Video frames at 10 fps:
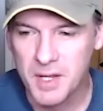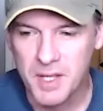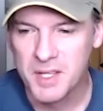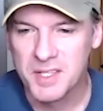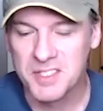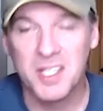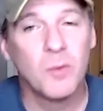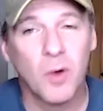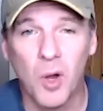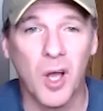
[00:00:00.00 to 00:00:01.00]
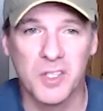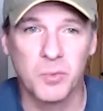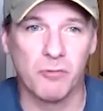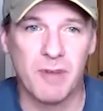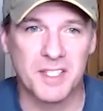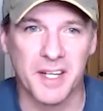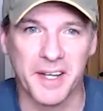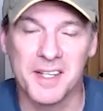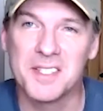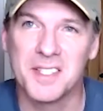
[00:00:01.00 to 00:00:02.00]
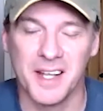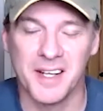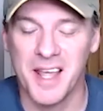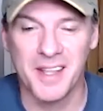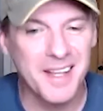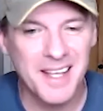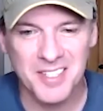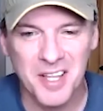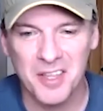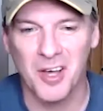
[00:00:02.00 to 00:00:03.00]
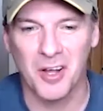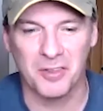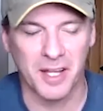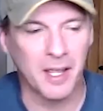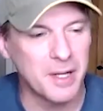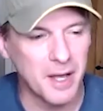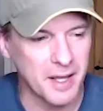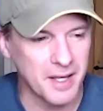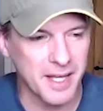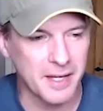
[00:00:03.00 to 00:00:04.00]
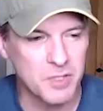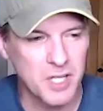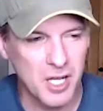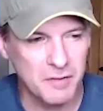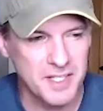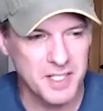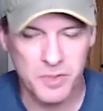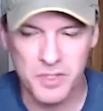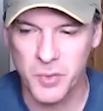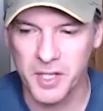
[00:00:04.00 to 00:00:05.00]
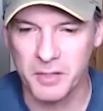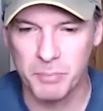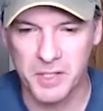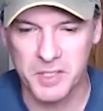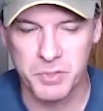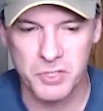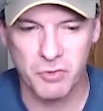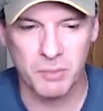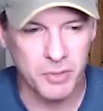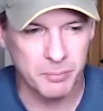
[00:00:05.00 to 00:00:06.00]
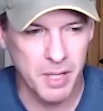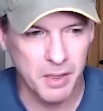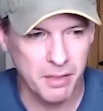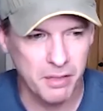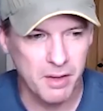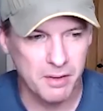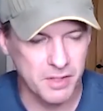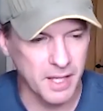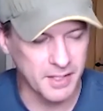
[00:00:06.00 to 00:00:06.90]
seeing what works, what resonates, and then that's another hard thing. I mean, again, it was kind of easy with the $20 per screen per month thing, so it